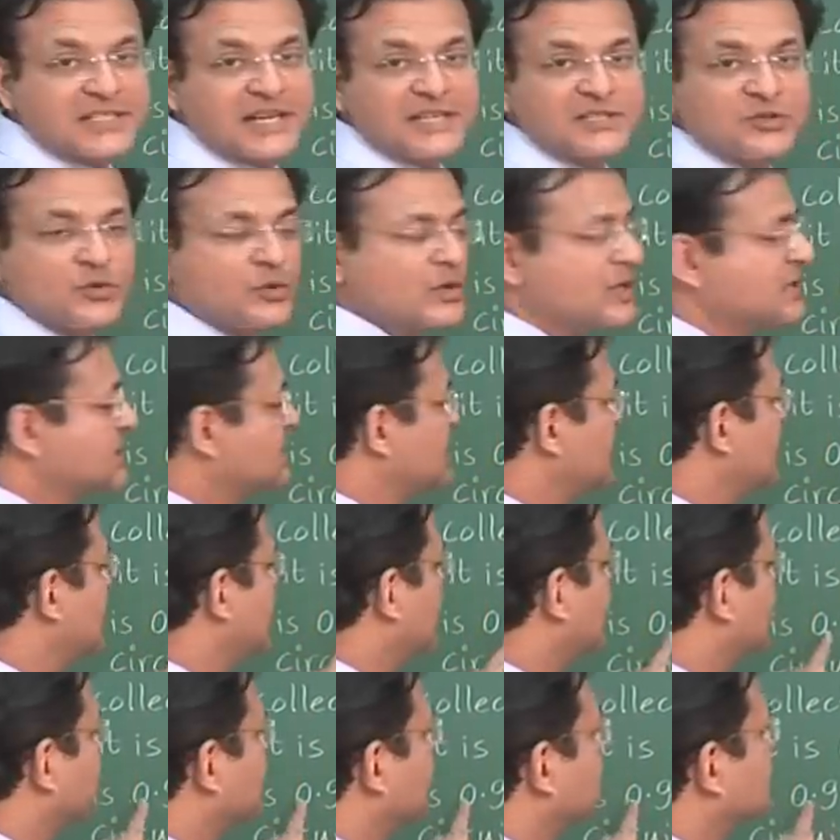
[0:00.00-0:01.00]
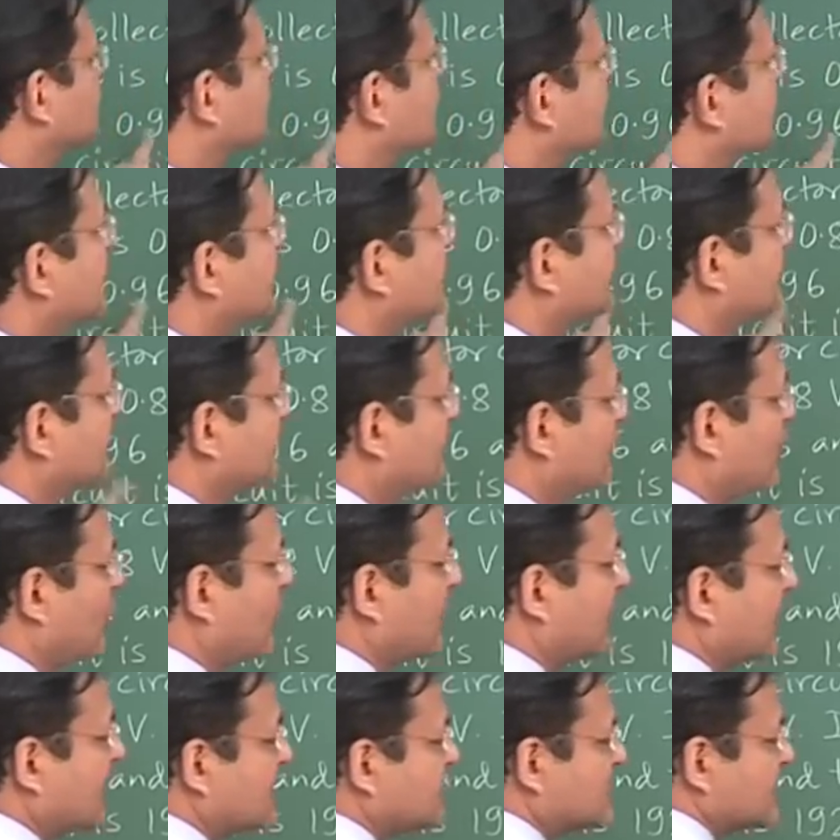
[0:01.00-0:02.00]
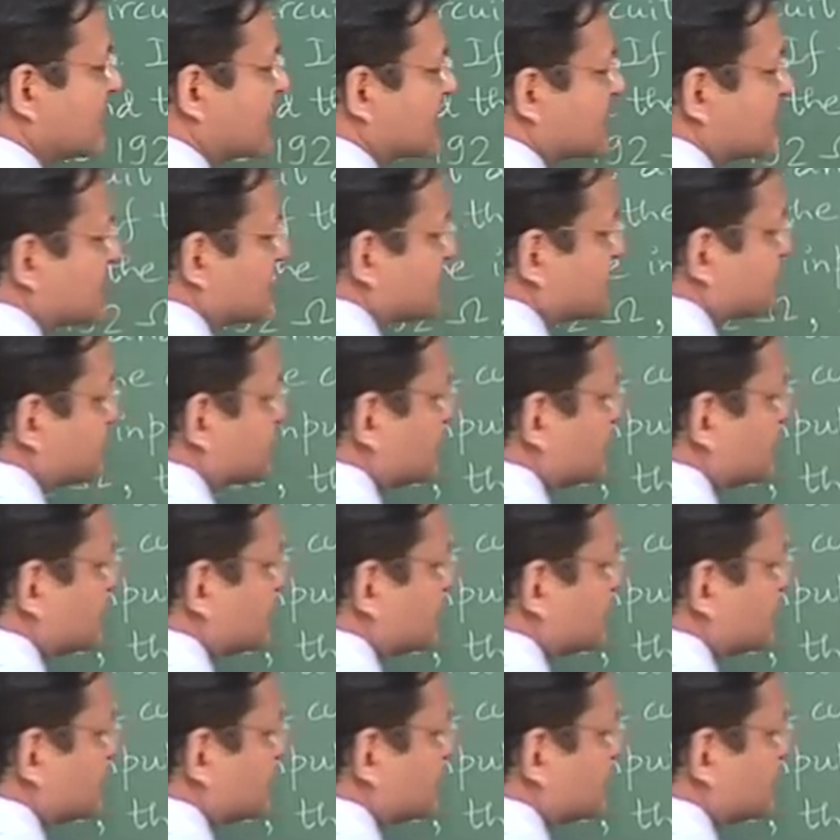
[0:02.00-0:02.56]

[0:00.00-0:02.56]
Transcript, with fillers: as you can see here, isn't it? 0.96.